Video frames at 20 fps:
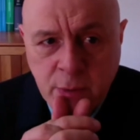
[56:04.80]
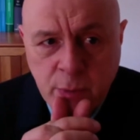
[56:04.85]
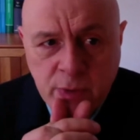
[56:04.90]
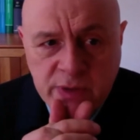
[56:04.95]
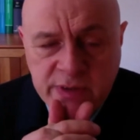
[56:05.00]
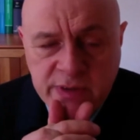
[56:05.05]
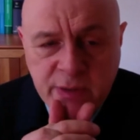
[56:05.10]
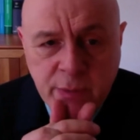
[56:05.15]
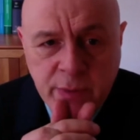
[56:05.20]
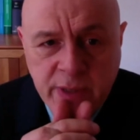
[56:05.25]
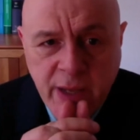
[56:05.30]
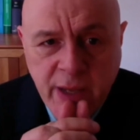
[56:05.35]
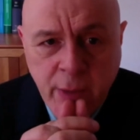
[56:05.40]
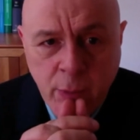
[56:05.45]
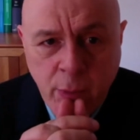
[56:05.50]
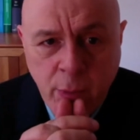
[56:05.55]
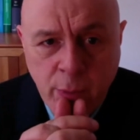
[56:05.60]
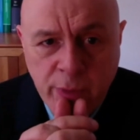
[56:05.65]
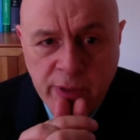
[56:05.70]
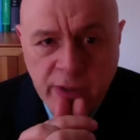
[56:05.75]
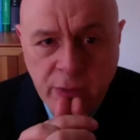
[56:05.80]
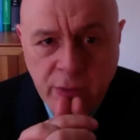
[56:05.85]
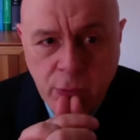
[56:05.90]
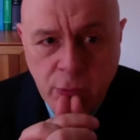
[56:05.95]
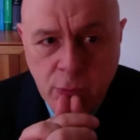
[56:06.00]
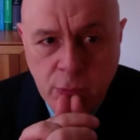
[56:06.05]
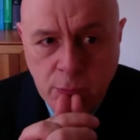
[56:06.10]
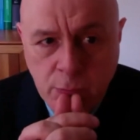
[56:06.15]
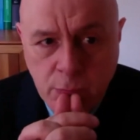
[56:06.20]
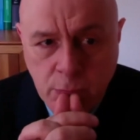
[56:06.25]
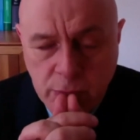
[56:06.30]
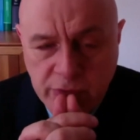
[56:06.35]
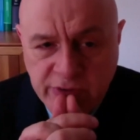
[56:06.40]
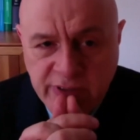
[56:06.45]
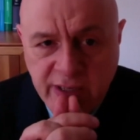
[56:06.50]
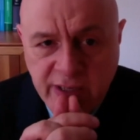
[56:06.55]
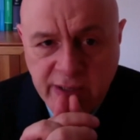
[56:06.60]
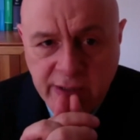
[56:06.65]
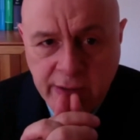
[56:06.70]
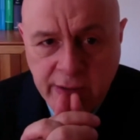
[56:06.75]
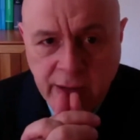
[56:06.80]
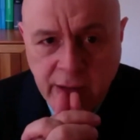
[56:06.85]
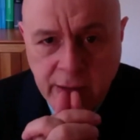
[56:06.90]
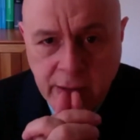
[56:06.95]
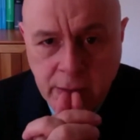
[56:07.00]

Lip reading: see what we can do, Sally and I.